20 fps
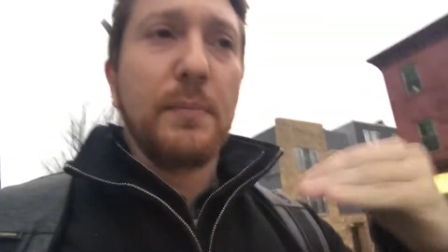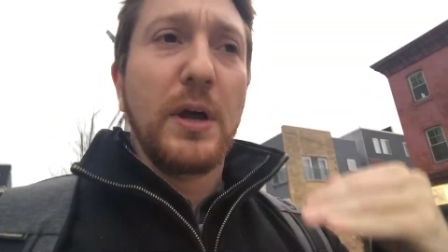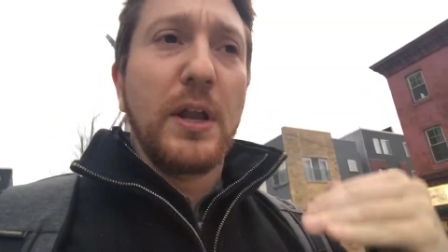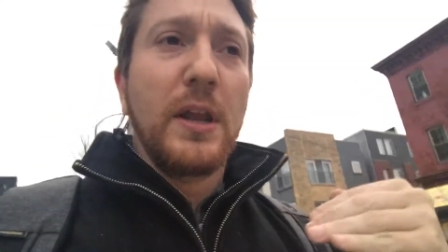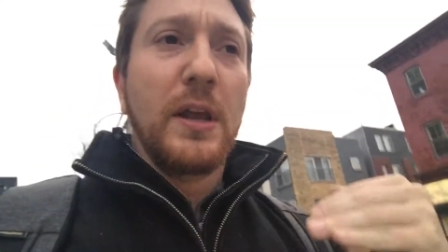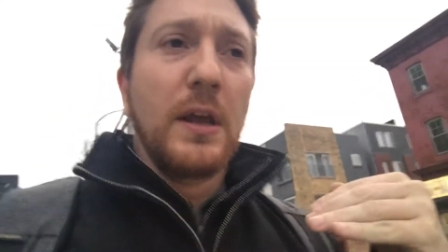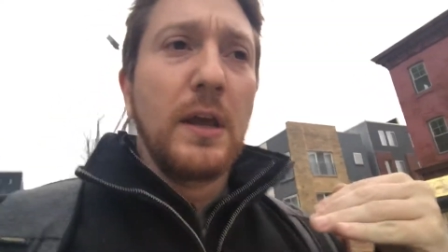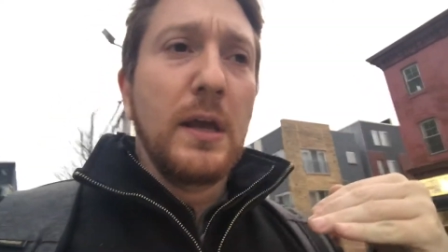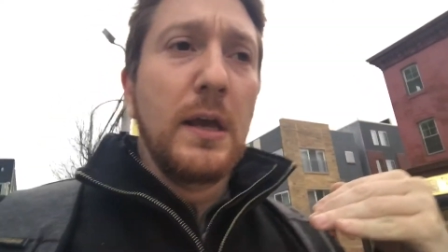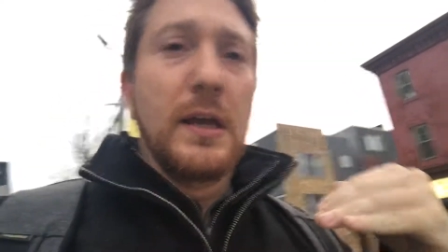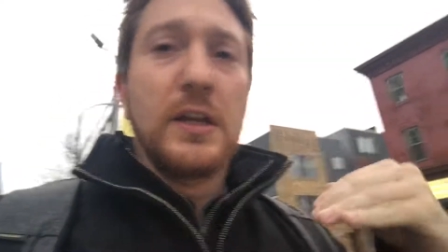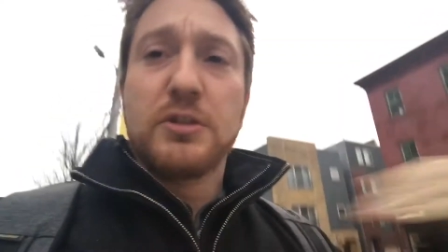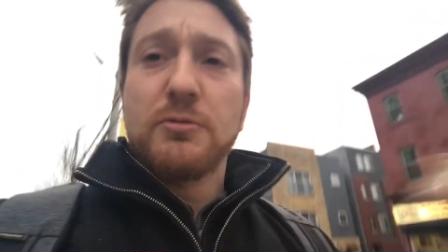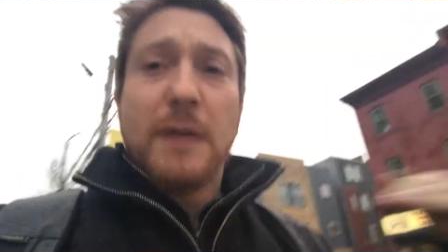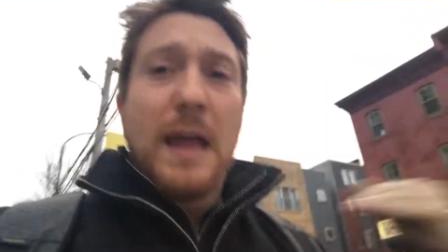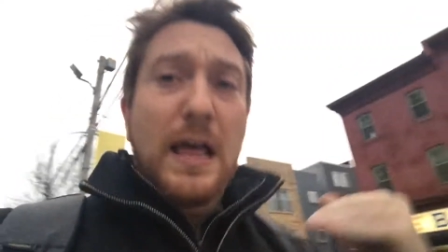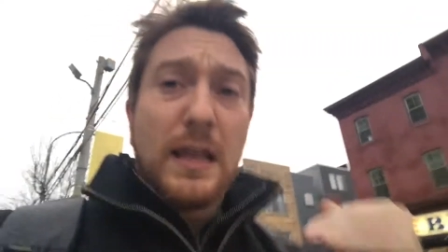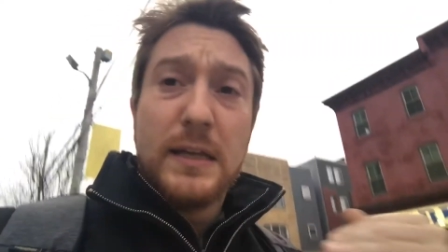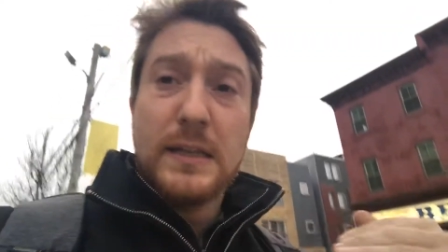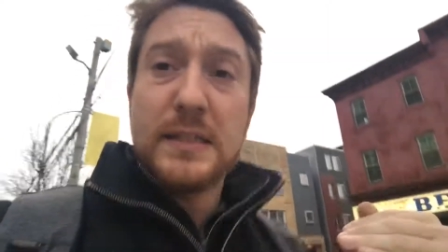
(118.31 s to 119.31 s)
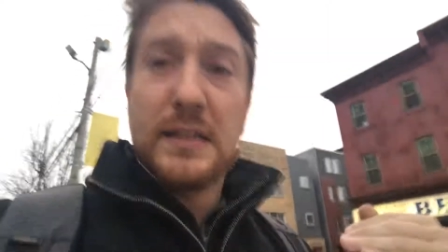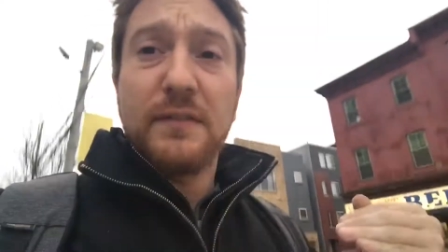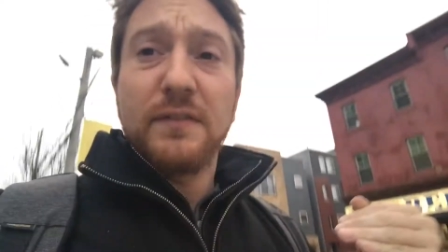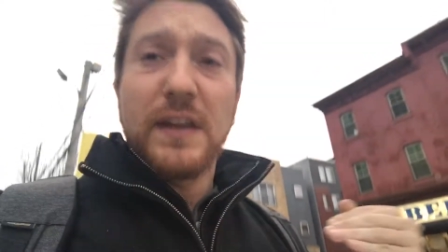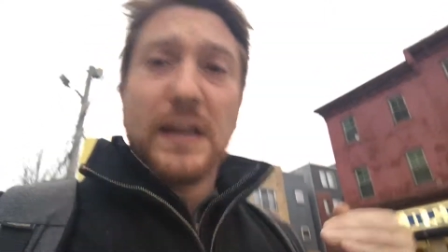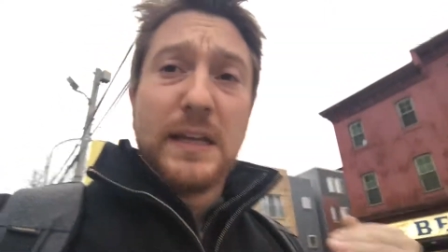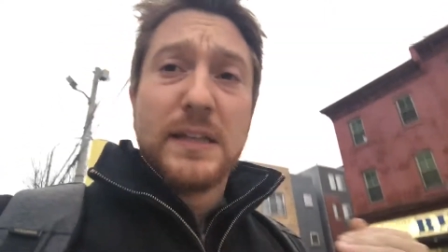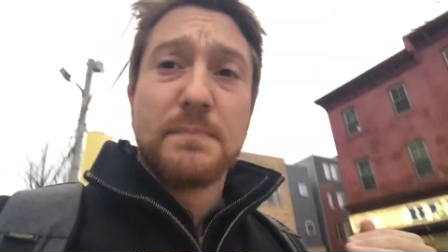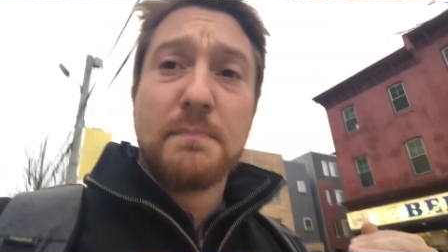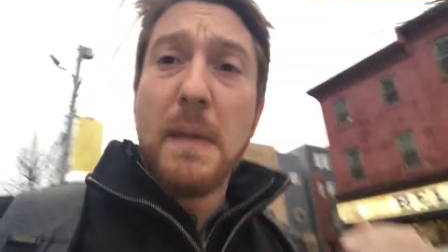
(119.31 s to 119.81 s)
But it's reality
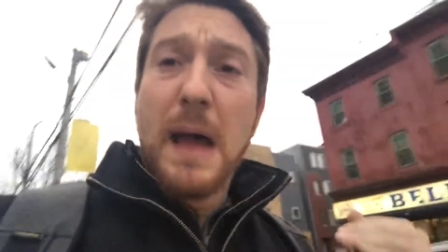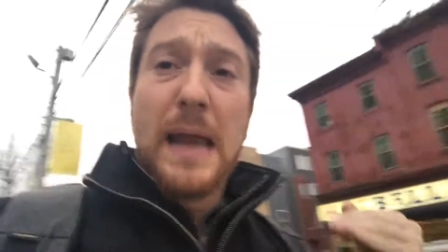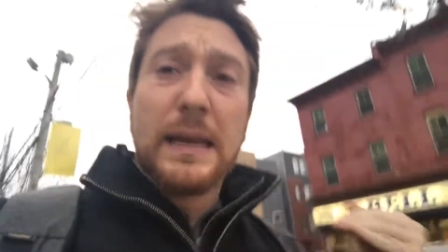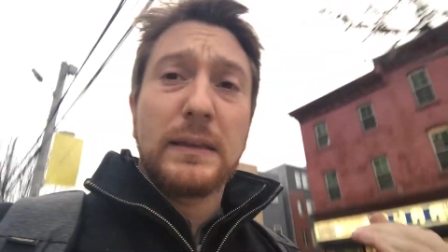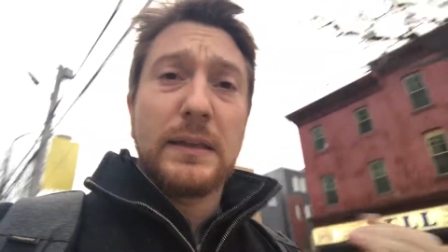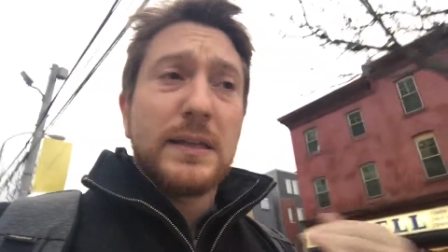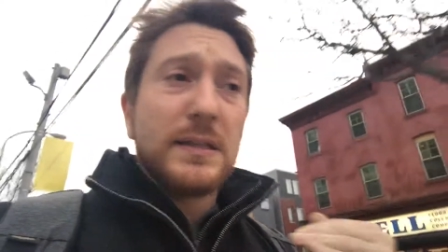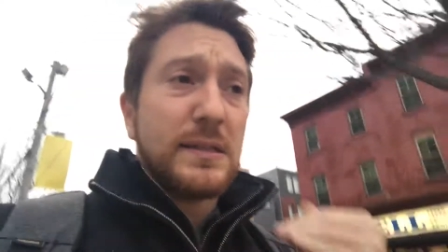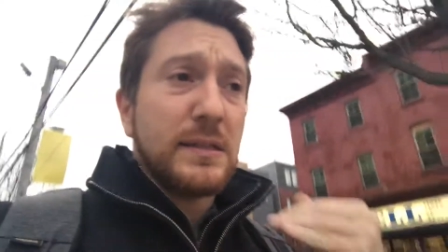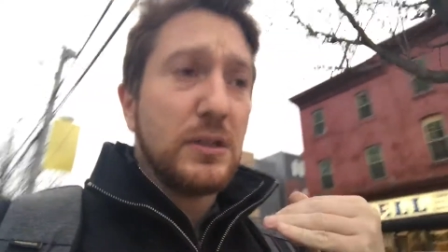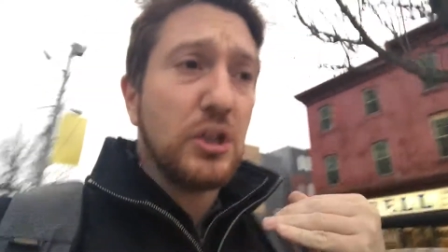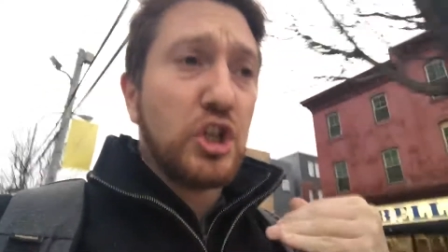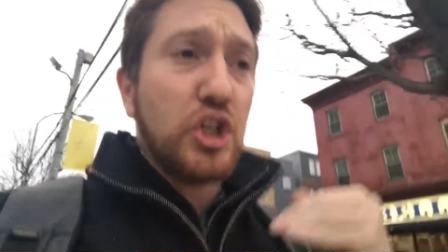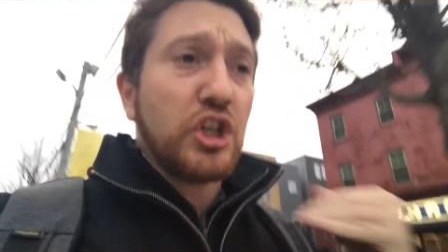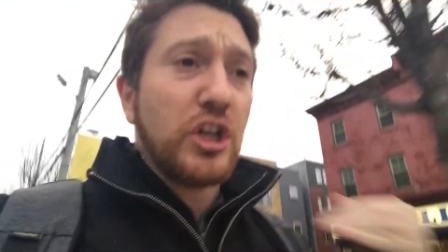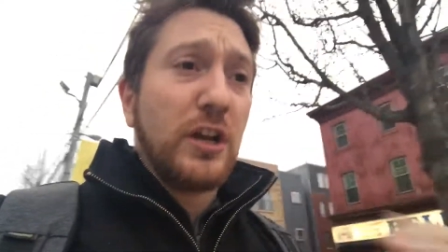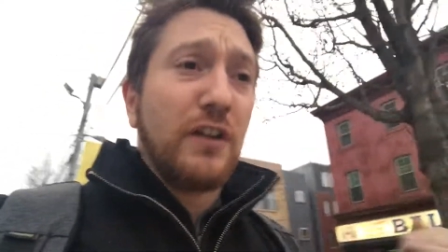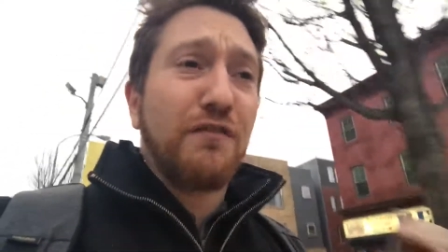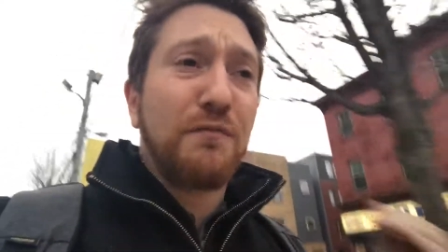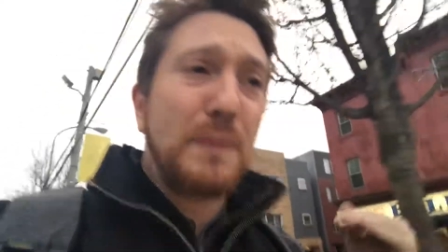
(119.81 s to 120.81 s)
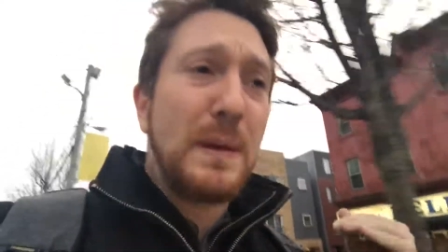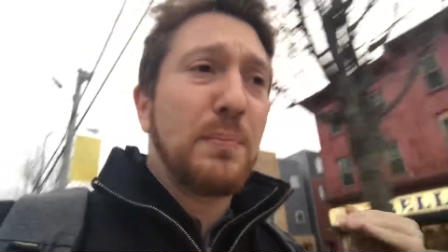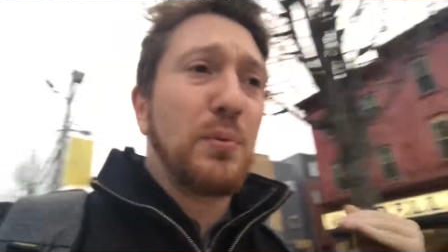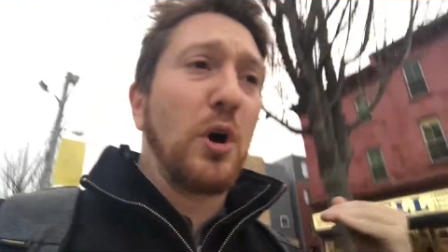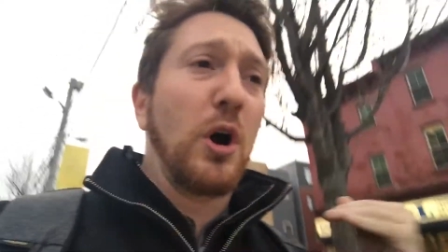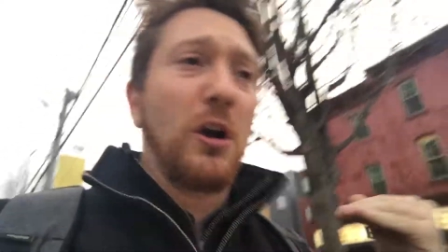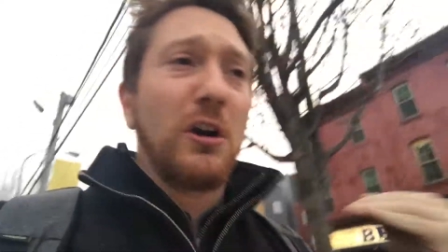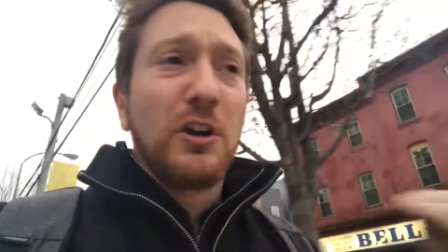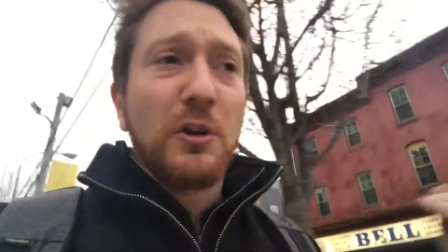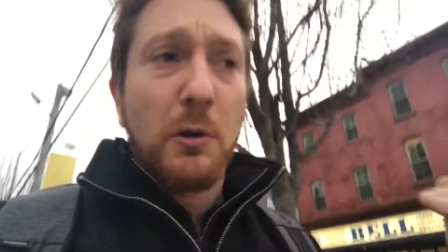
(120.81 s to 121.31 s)
TV. It's mindless shit of
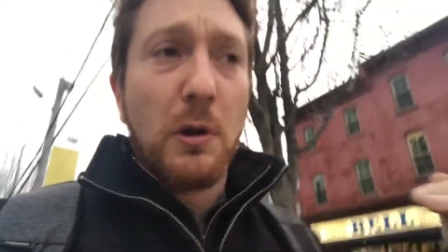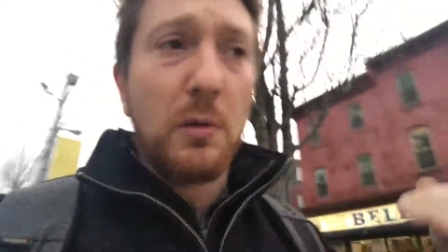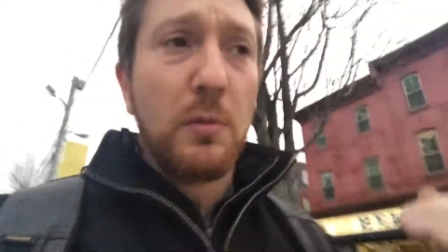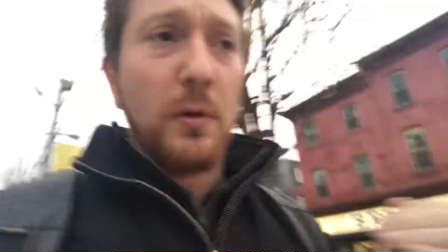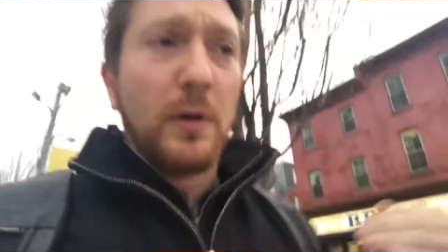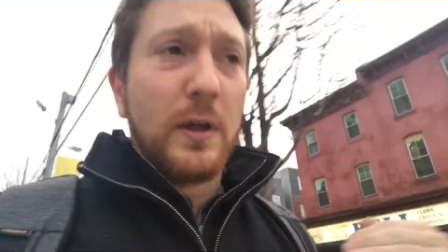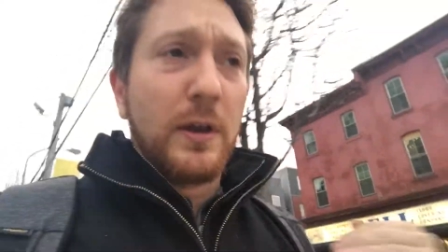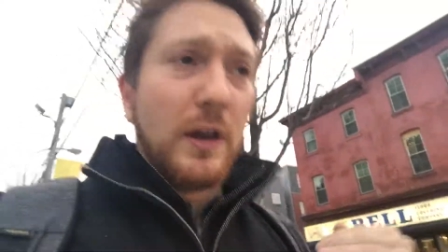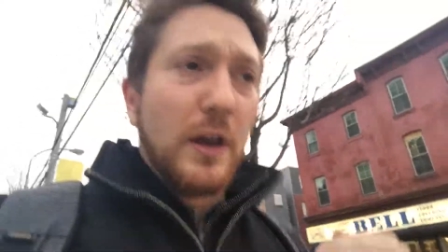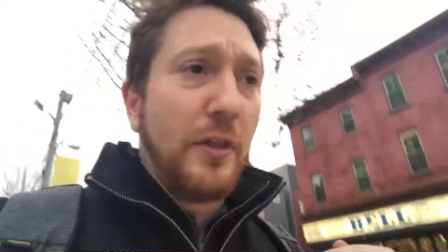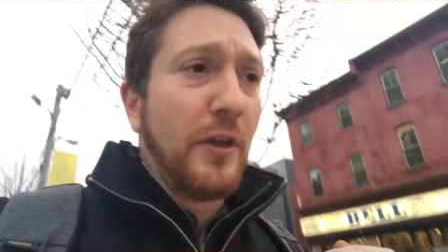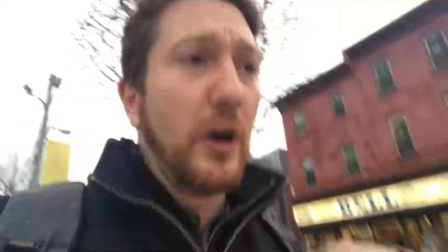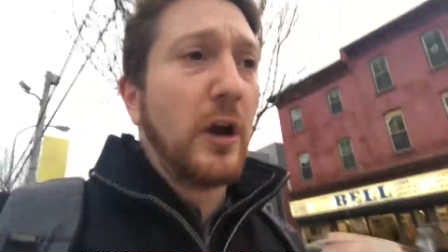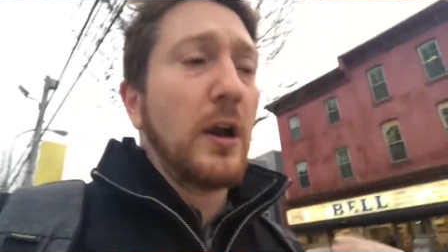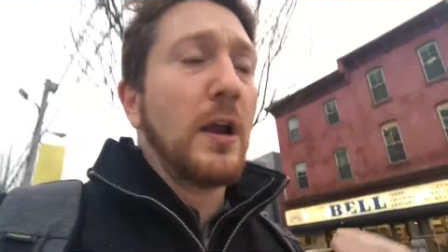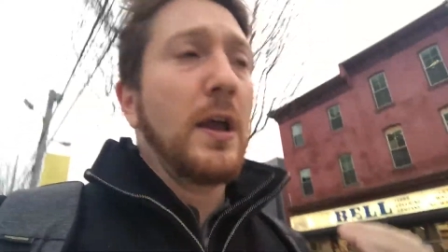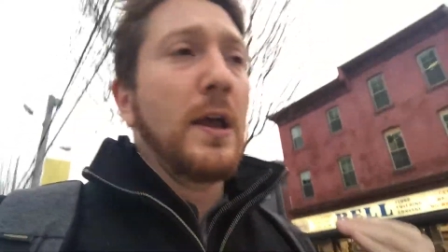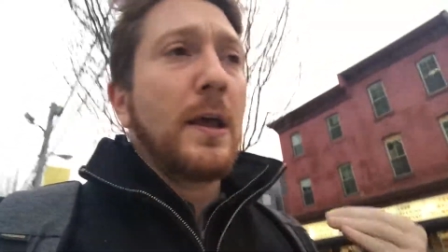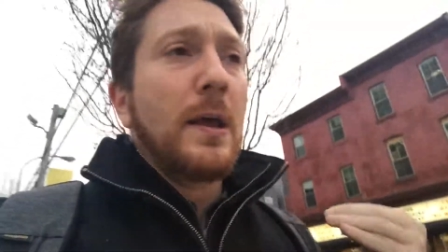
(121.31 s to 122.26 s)
people arguing with one another,